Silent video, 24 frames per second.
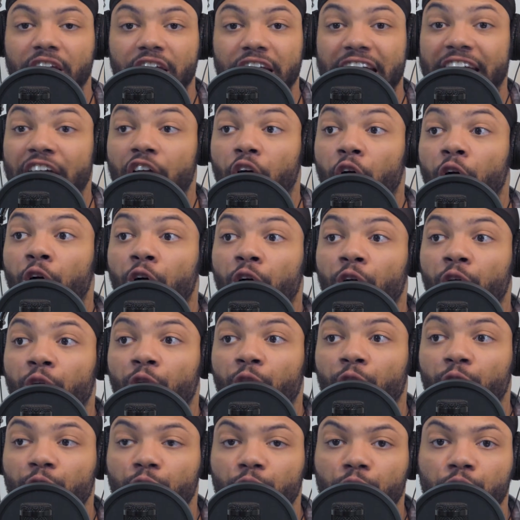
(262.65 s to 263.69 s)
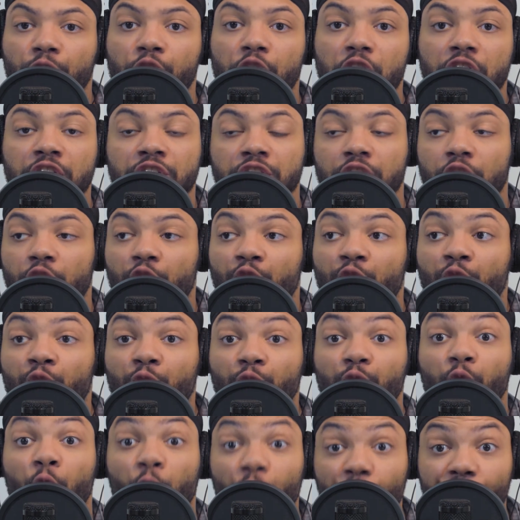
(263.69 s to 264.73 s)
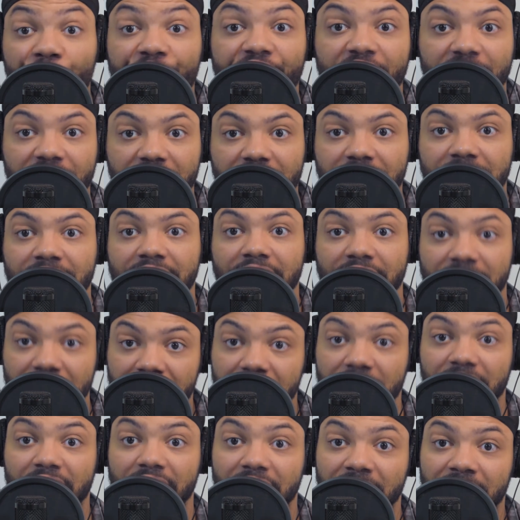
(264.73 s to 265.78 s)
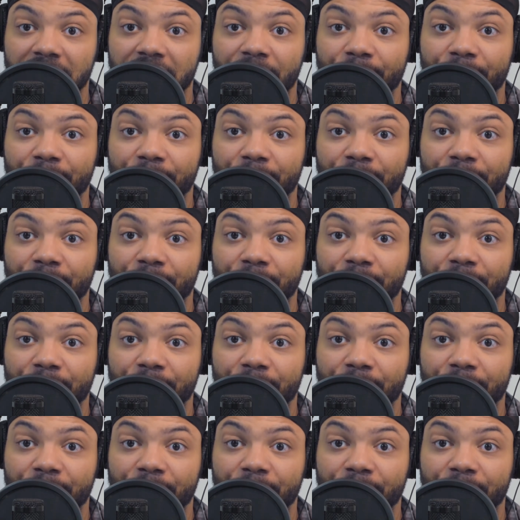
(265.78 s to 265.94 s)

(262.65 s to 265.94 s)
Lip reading: it all looks glorious to see.